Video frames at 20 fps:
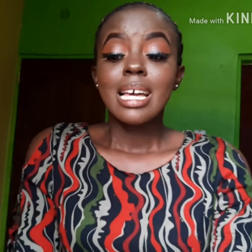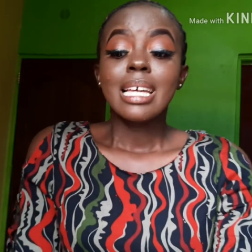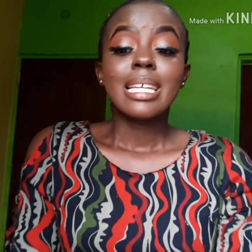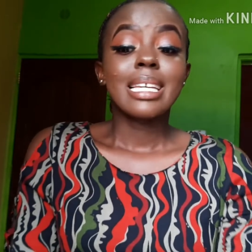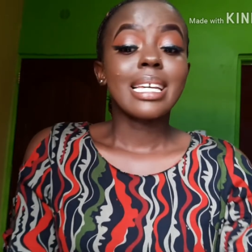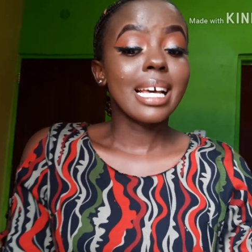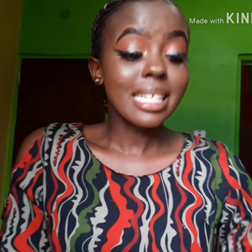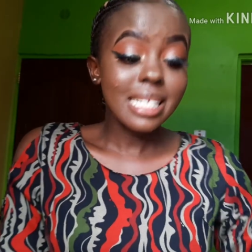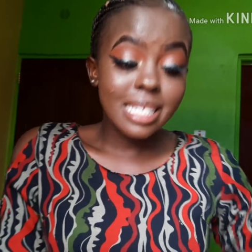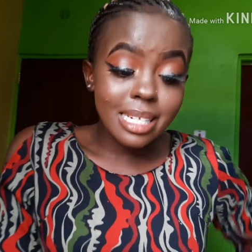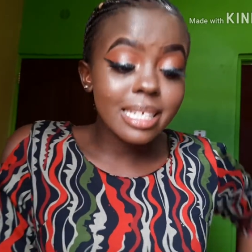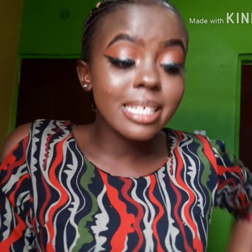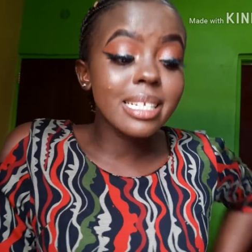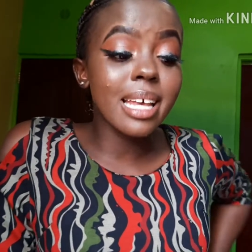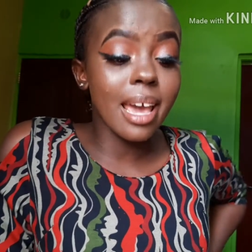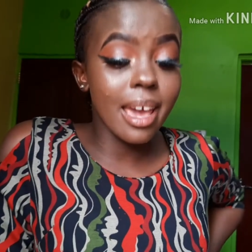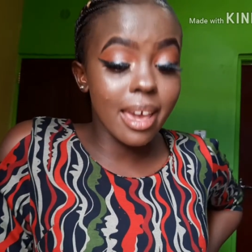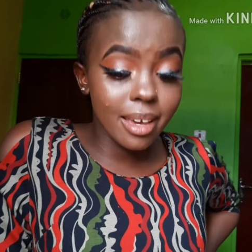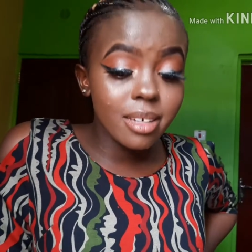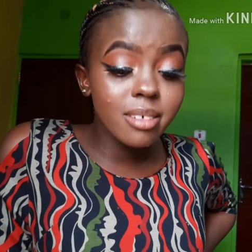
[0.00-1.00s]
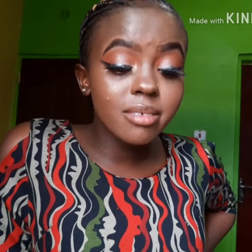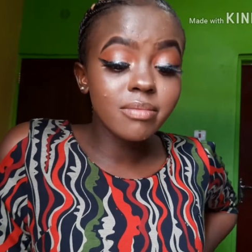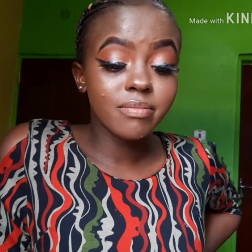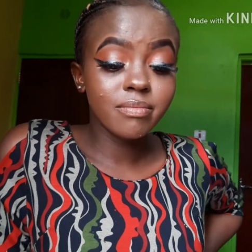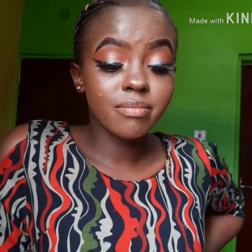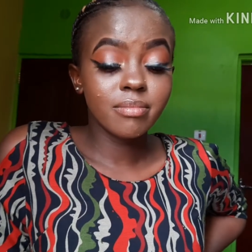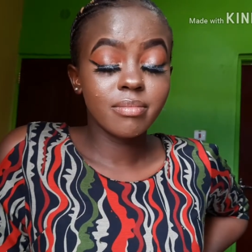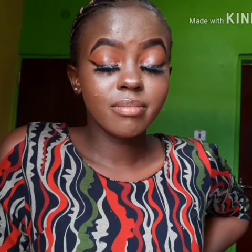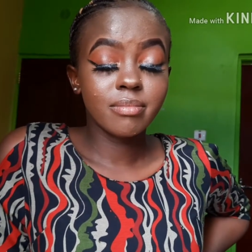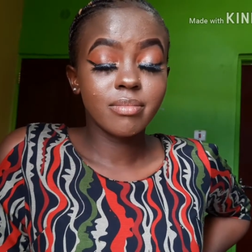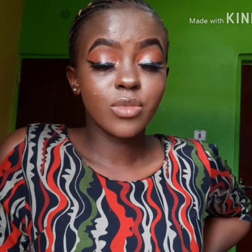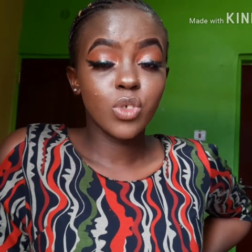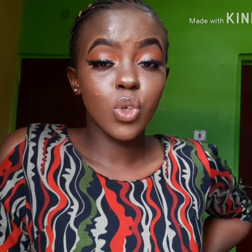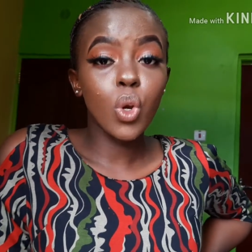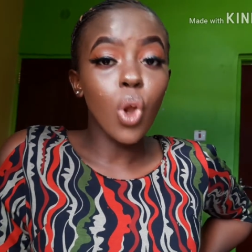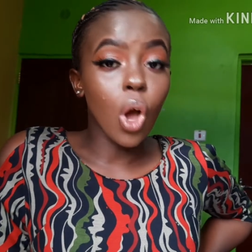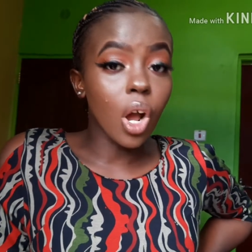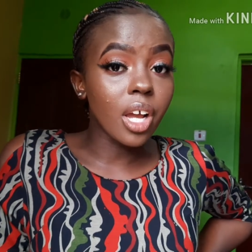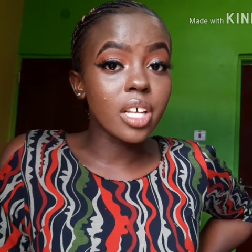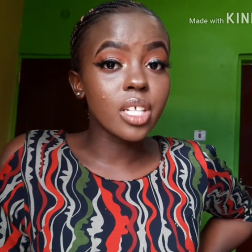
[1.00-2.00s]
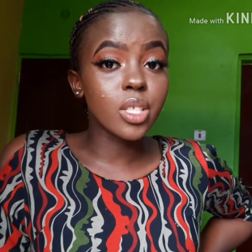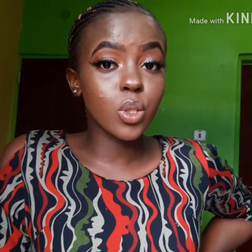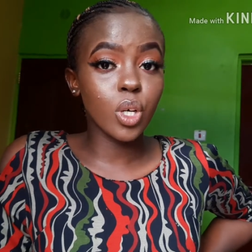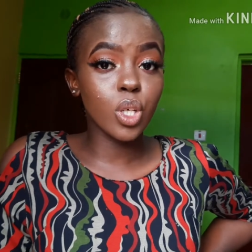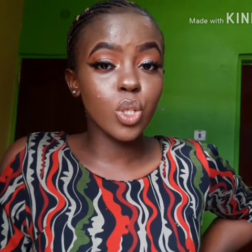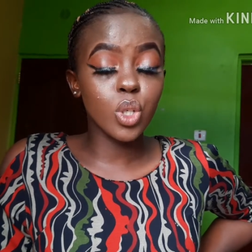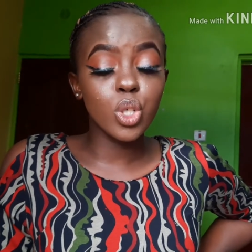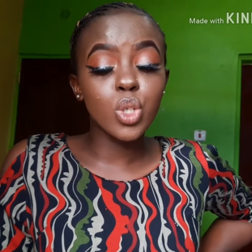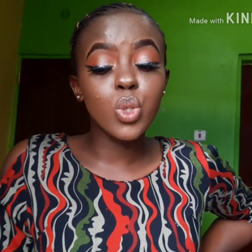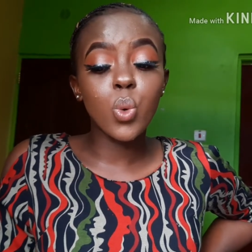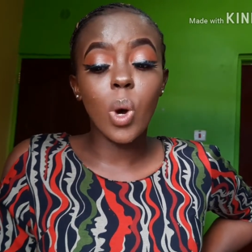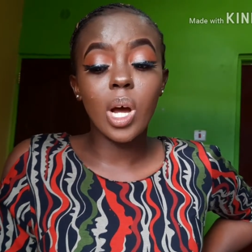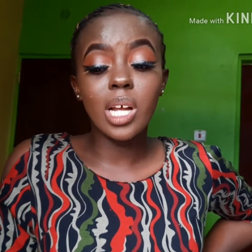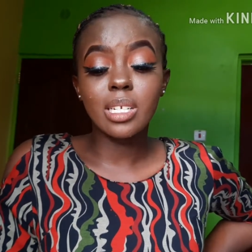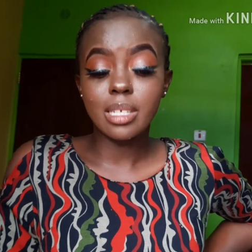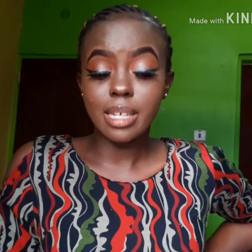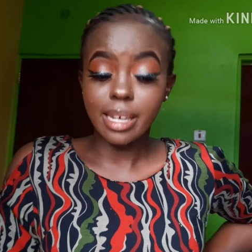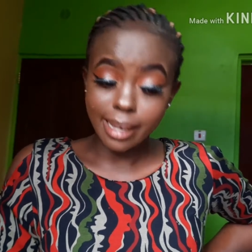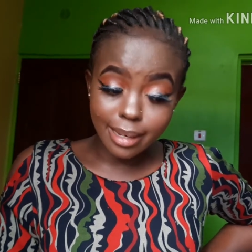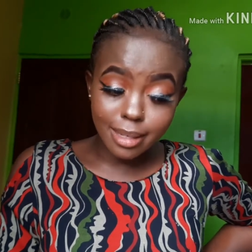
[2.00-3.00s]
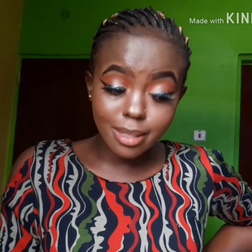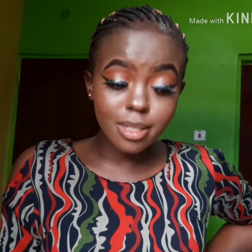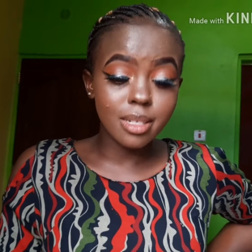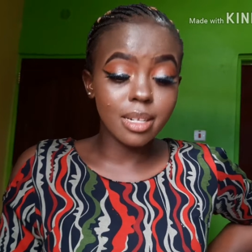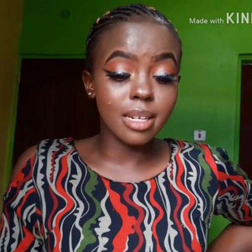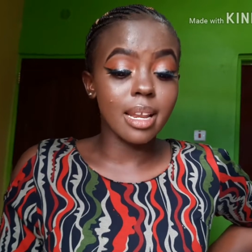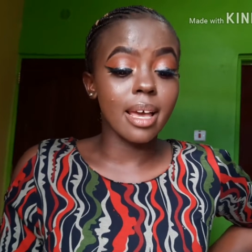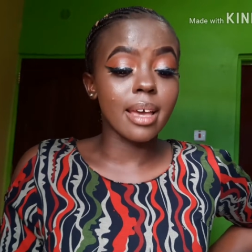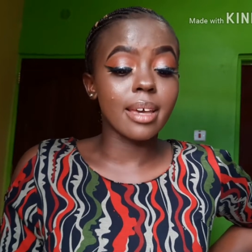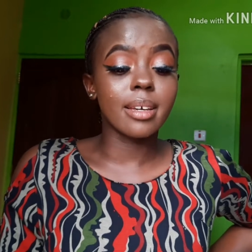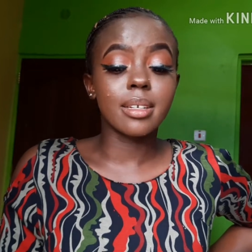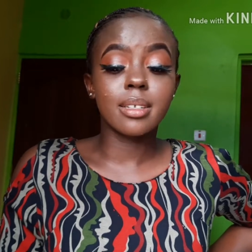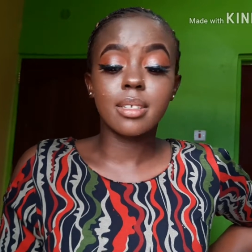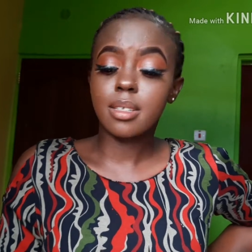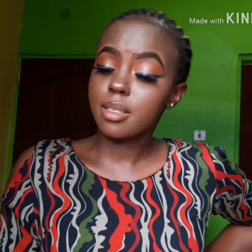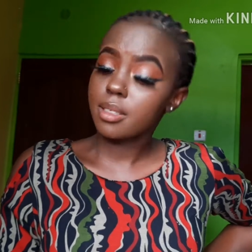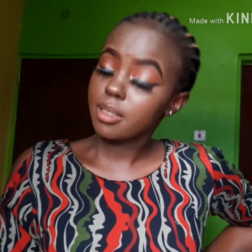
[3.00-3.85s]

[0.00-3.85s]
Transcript: Yesterday, tuliongezewa 21 days. Like,